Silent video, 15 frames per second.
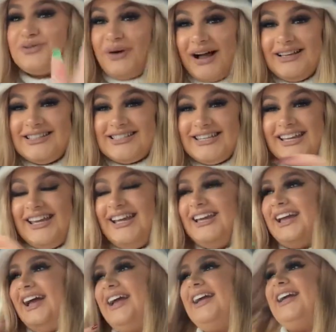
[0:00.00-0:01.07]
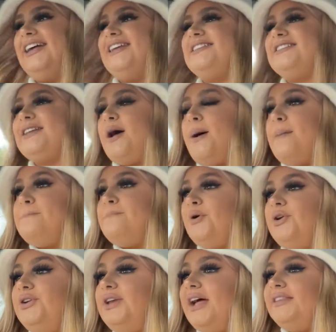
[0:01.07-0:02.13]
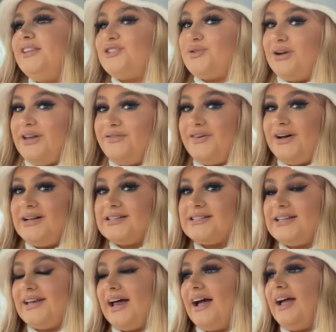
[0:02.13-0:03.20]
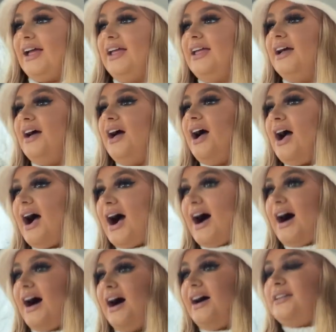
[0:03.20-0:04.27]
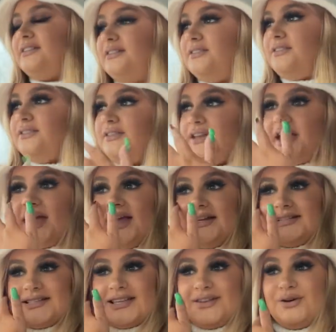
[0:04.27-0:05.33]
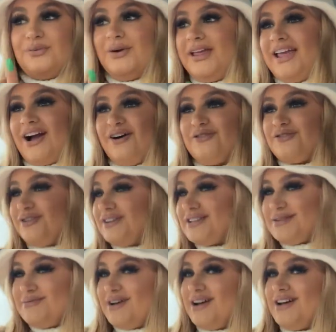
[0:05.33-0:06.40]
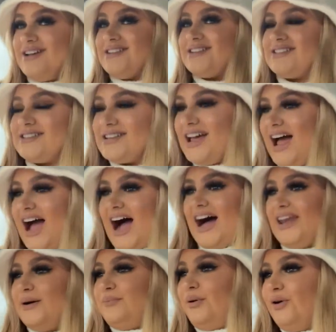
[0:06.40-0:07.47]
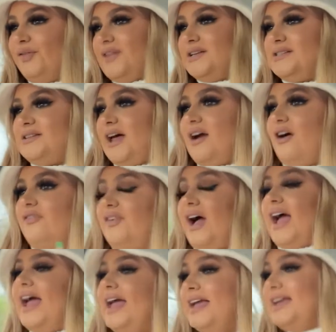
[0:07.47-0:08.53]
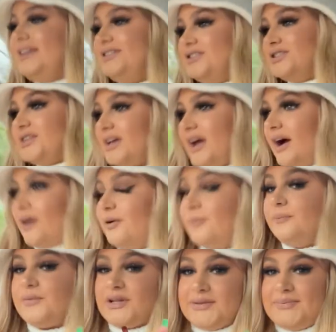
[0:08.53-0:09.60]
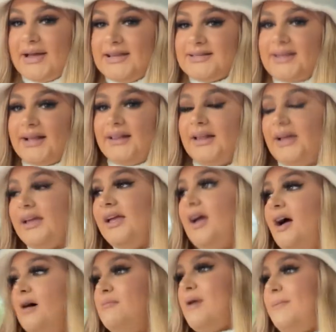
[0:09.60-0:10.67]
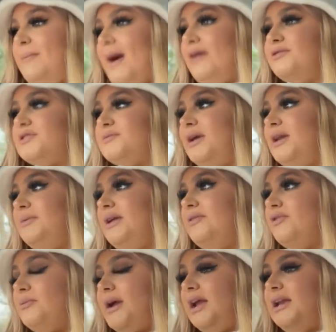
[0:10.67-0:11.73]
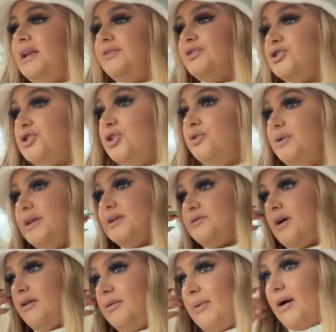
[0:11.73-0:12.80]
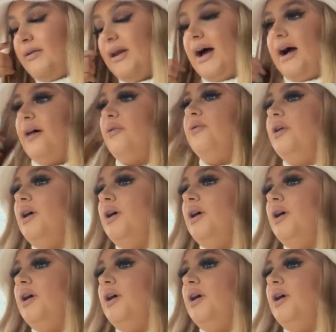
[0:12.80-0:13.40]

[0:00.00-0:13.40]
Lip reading: 20. It is Monday the 21st today, and it's the week of Christmas. And I booked this day off ages ago, because basically my parents have only been in Romania for 2 weeks round about now,